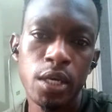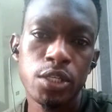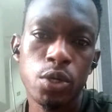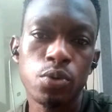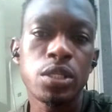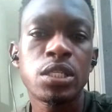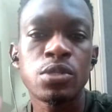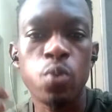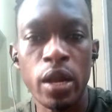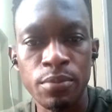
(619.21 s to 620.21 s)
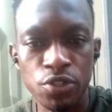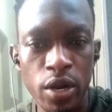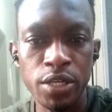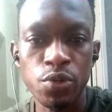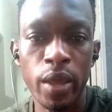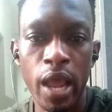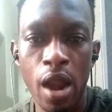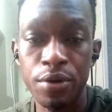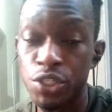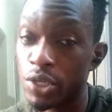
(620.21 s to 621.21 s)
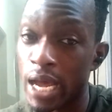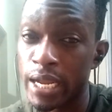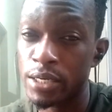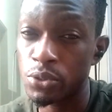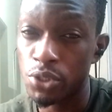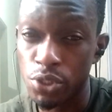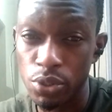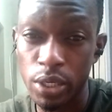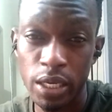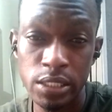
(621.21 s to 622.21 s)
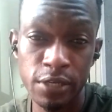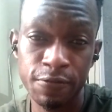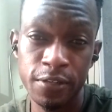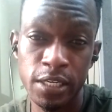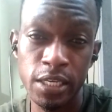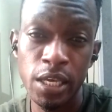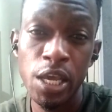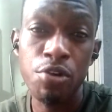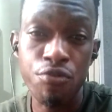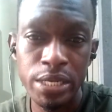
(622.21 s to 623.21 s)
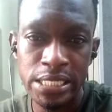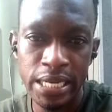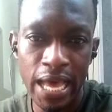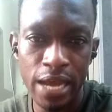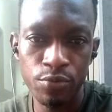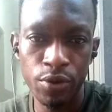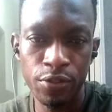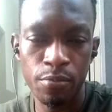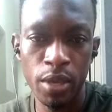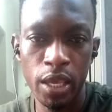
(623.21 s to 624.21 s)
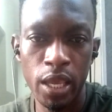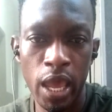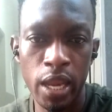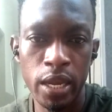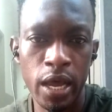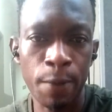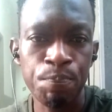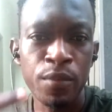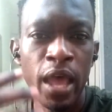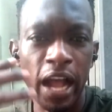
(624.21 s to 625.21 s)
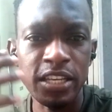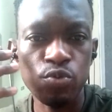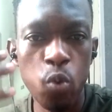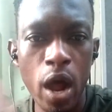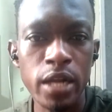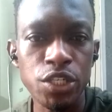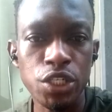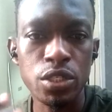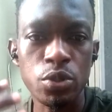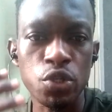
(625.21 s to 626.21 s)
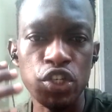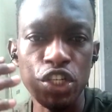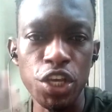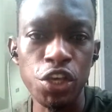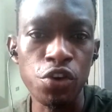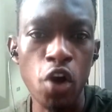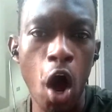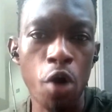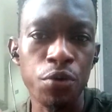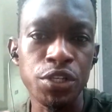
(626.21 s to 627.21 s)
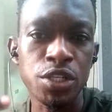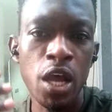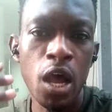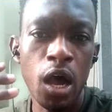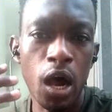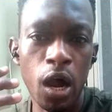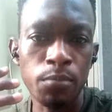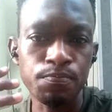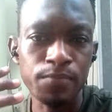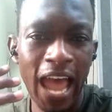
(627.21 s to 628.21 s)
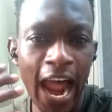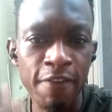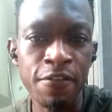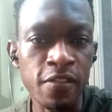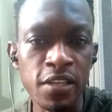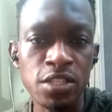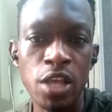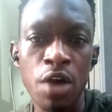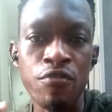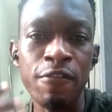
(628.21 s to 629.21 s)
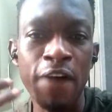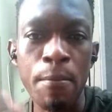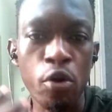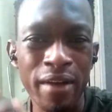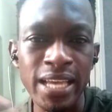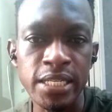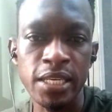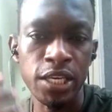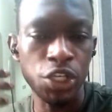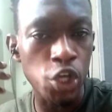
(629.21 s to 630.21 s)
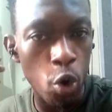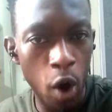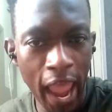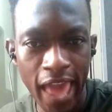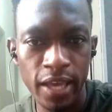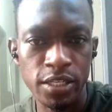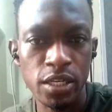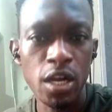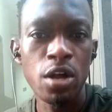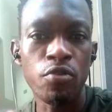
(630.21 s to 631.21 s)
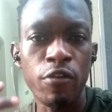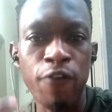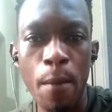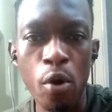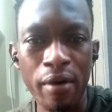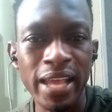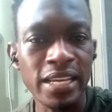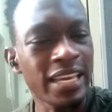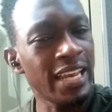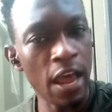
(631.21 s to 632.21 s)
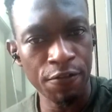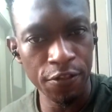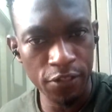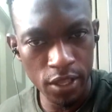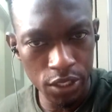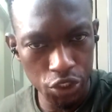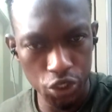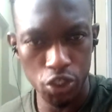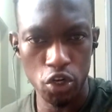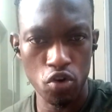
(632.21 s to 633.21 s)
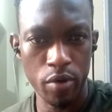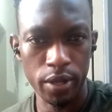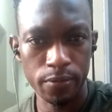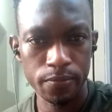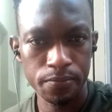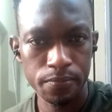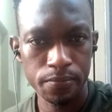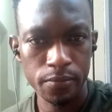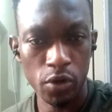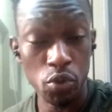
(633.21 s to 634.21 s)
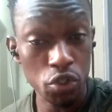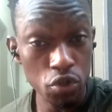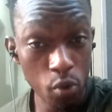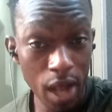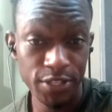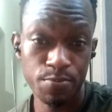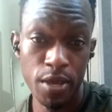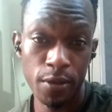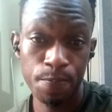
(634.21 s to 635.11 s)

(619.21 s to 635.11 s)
So this is what I'm trying to encourage you, and I know you can definitely resonate with me. And I just want to see you always having this reverberating in your head, reverberating in everything that you're doing. Because trust me,